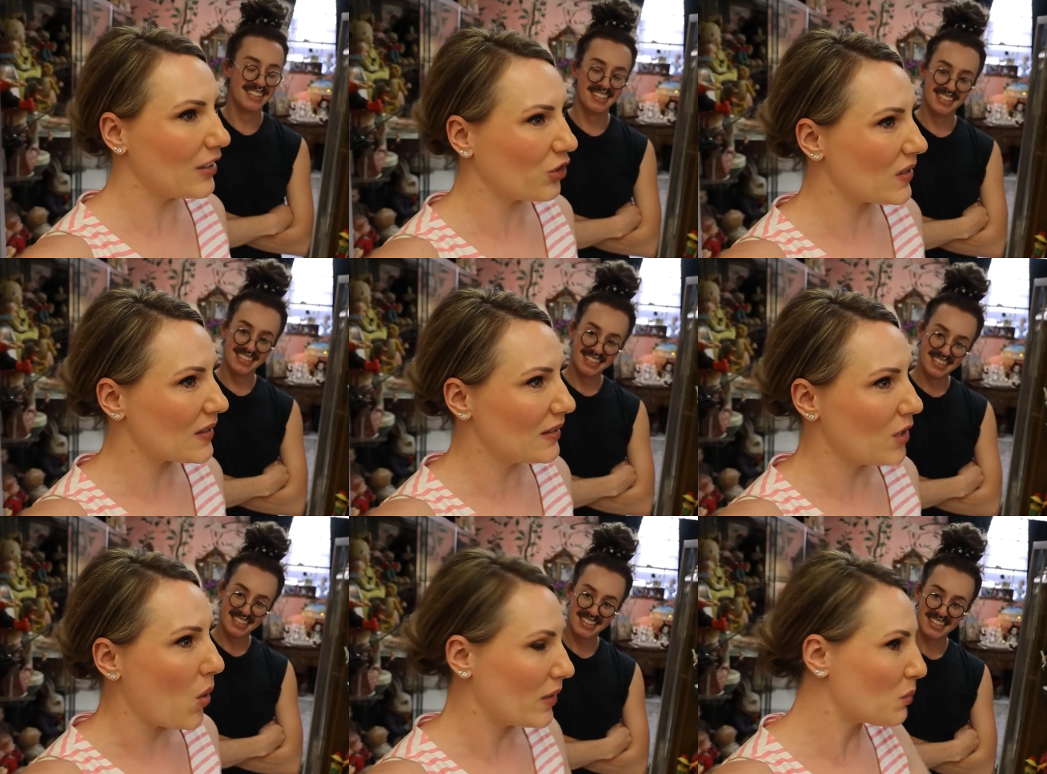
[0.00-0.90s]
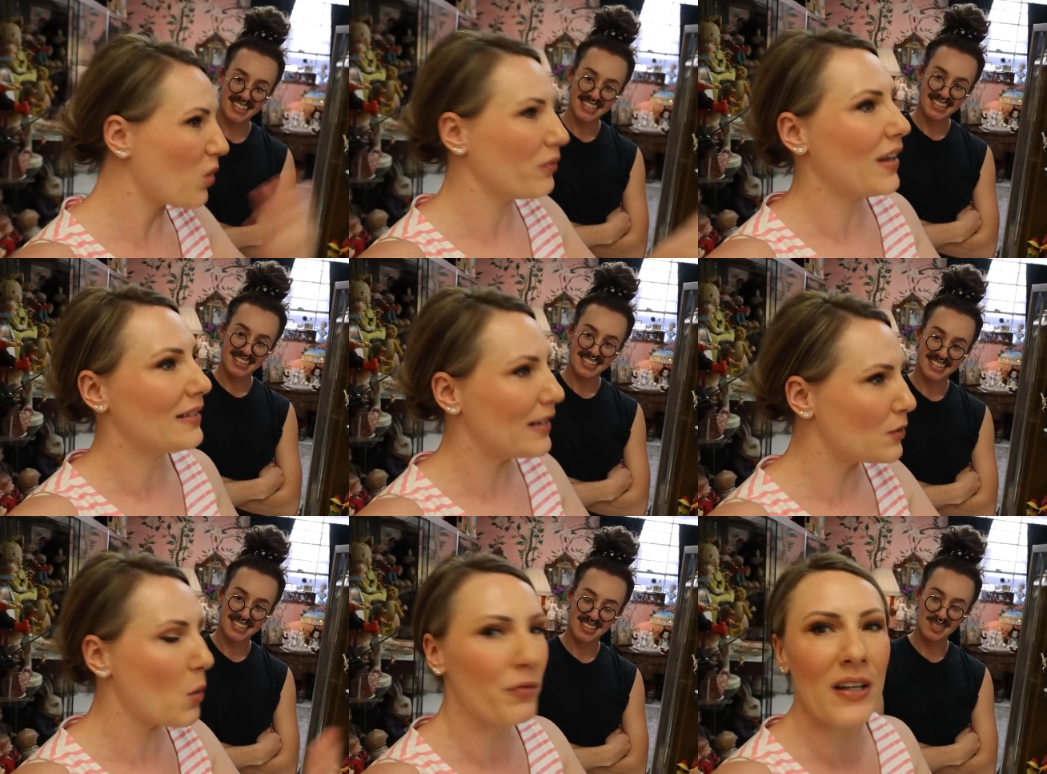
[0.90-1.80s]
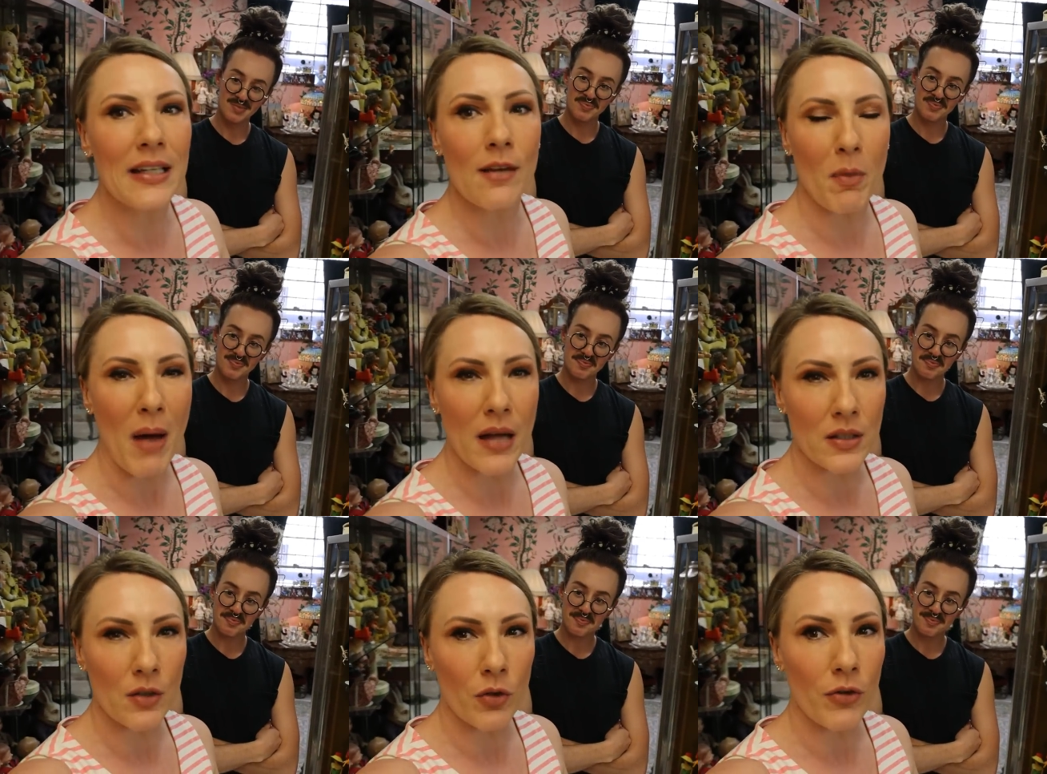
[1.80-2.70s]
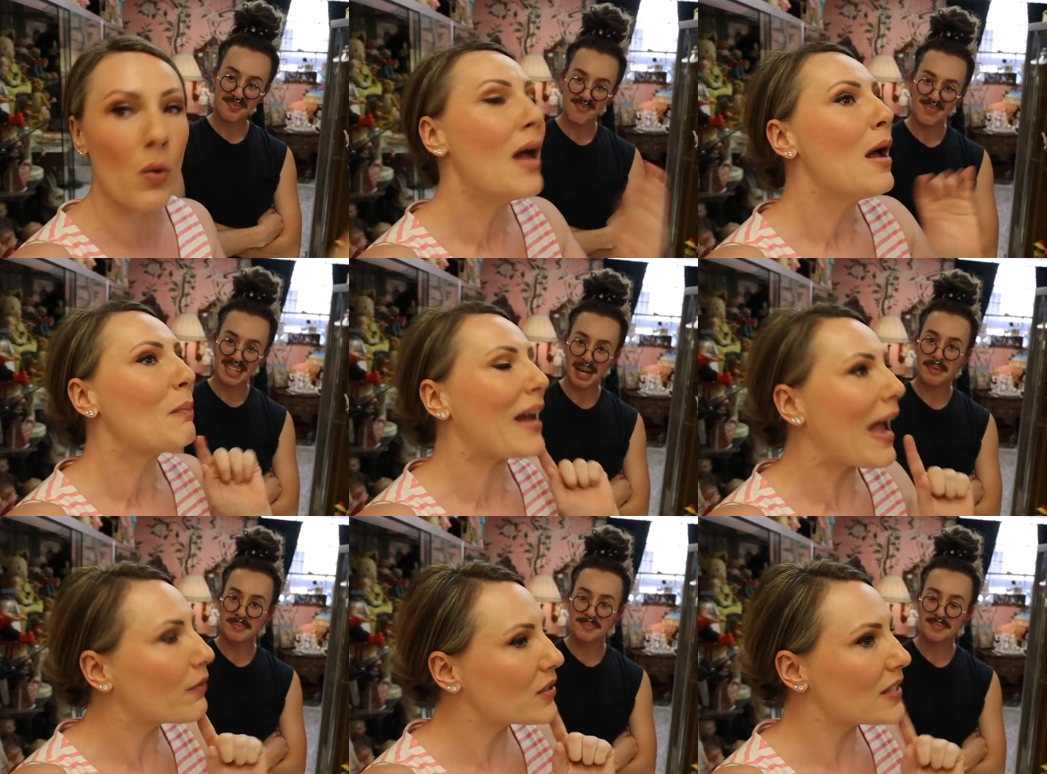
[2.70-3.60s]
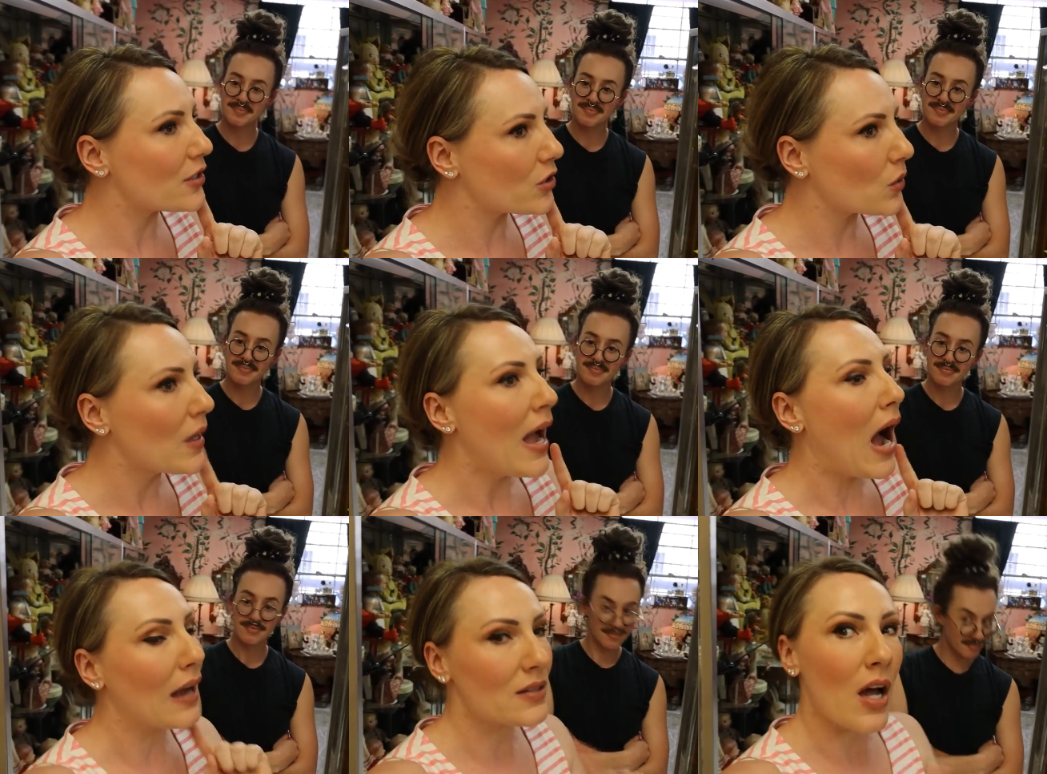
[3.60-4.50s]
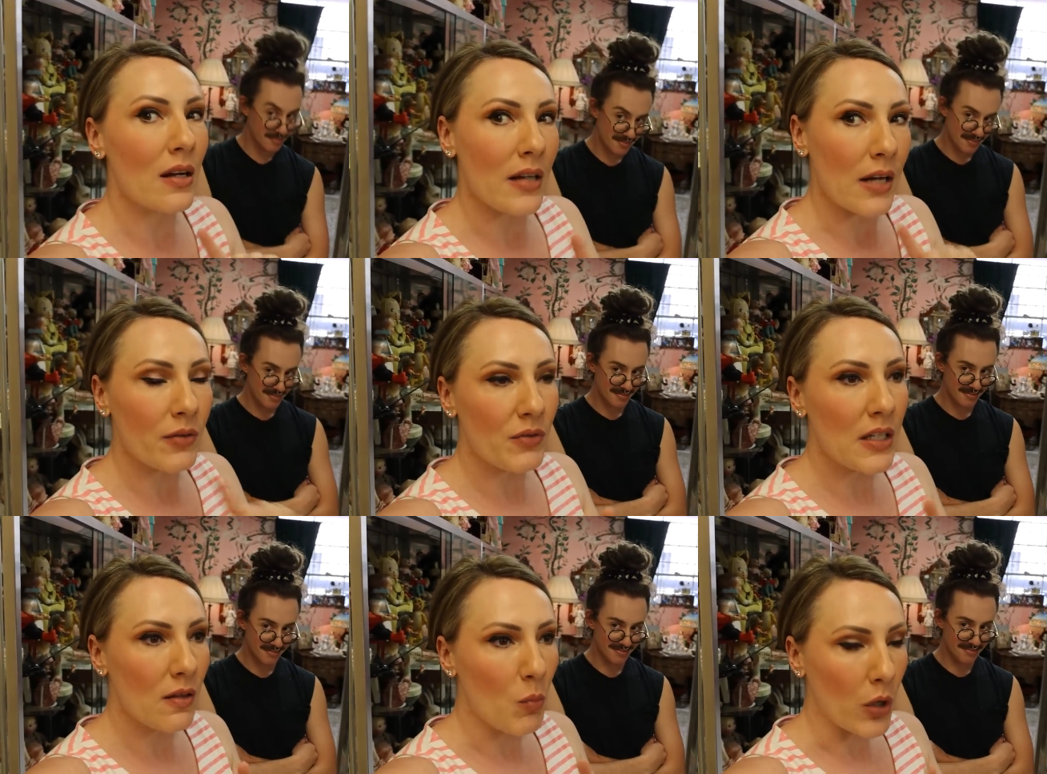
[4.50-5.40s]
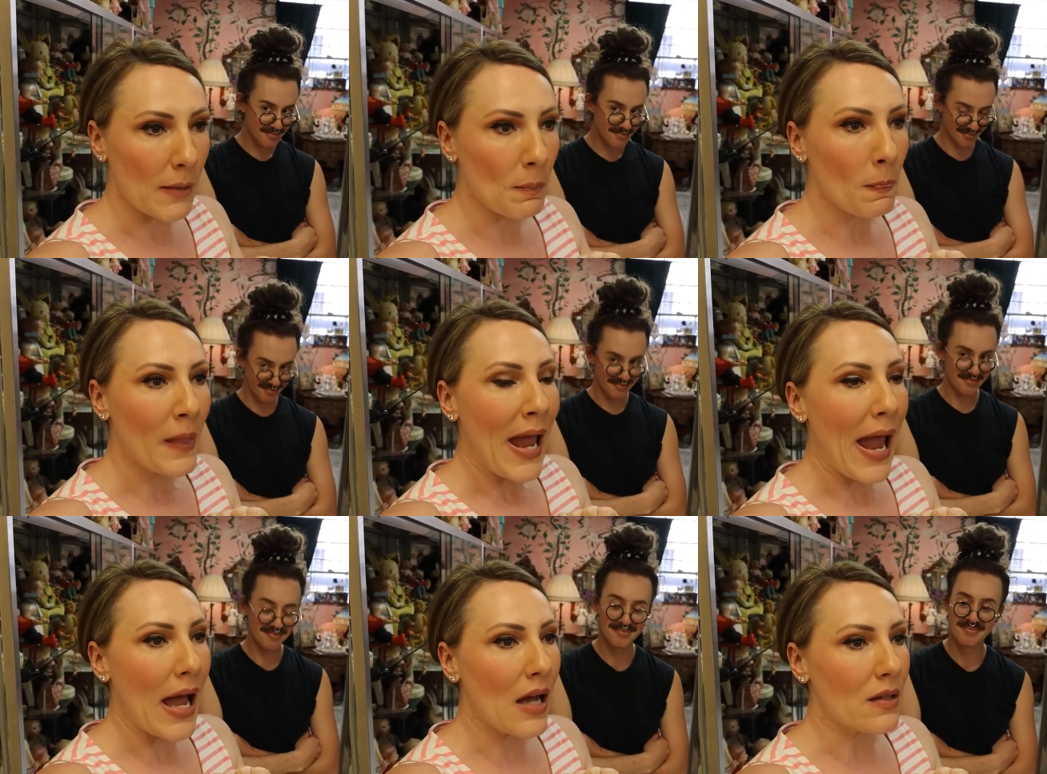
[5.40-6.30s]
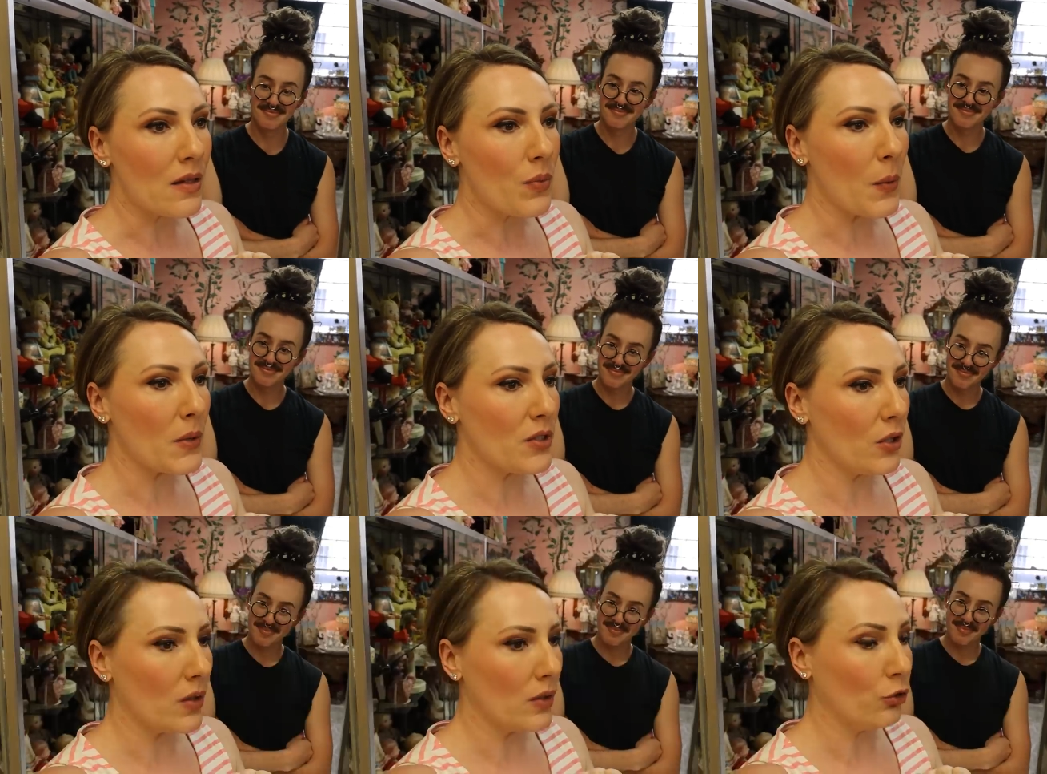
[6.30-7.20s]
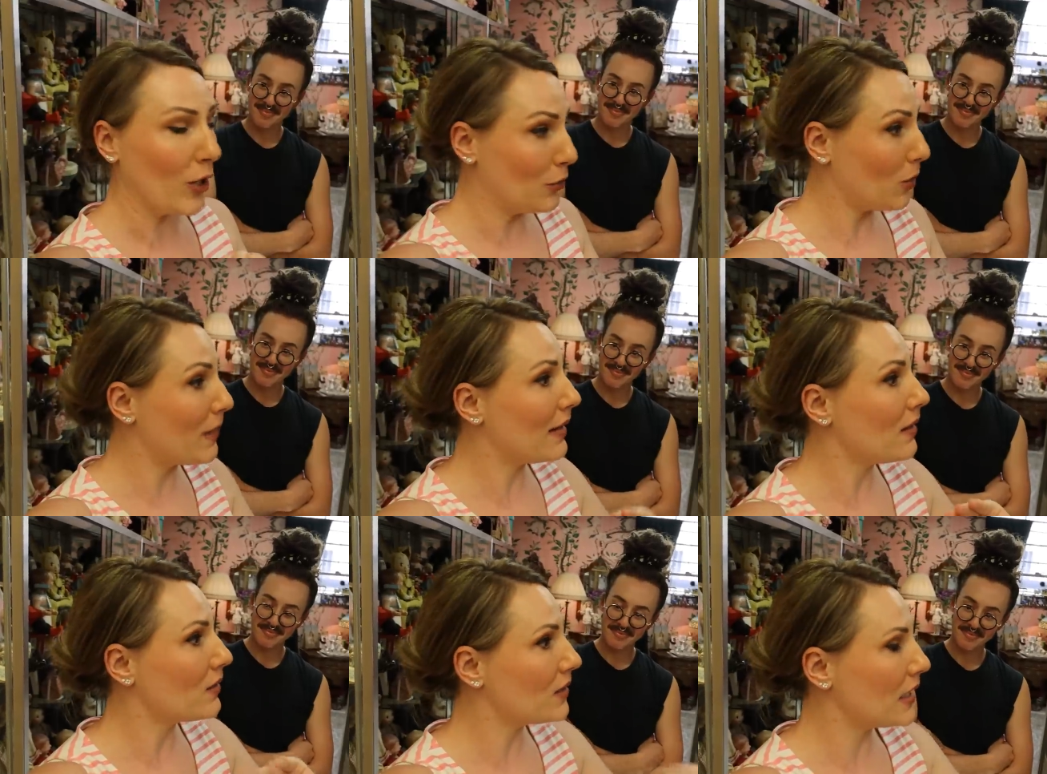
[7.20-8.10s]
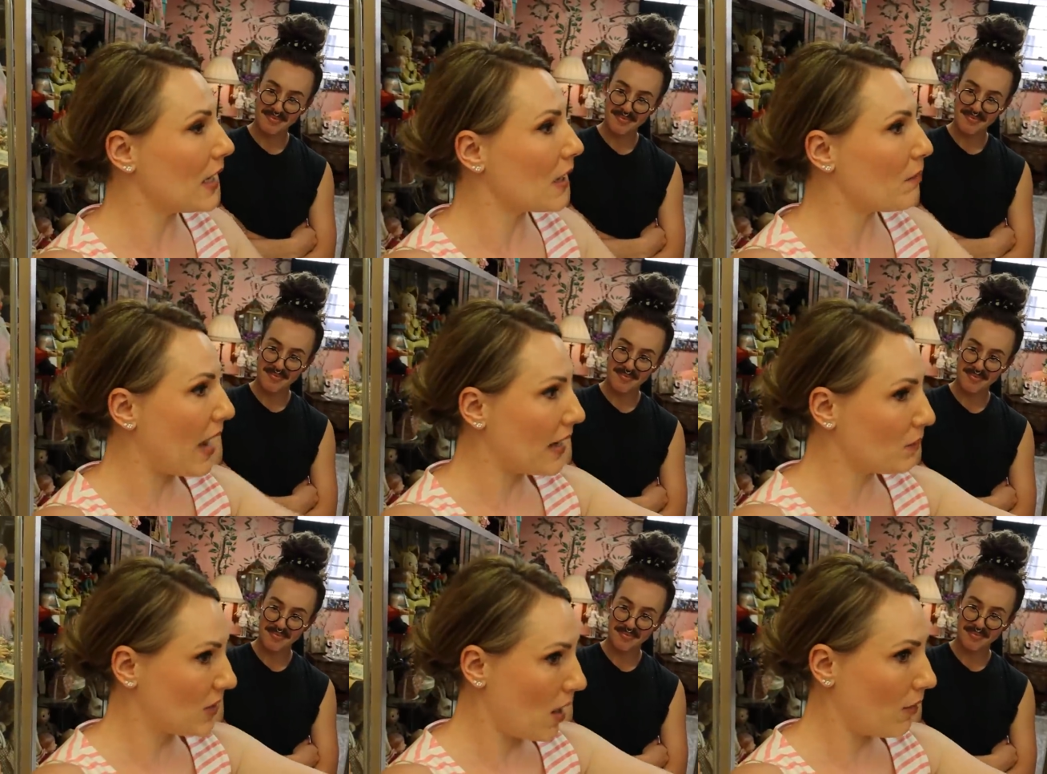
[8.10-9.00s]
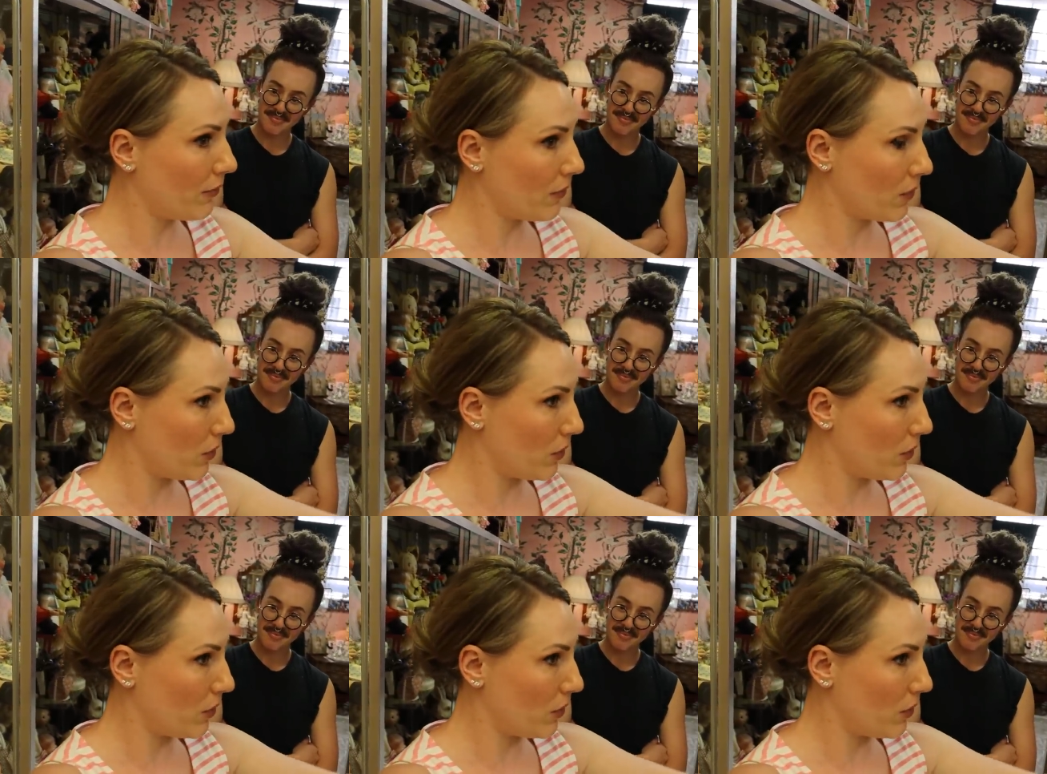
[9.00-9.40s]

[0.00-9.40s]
Speaker 1: it just, no, it's more fun to, it's more fun to give a positive review. But I have to say, too, I saw it at 9.15 in the morning, mm -hmm. and there was a gentleman sitting by himself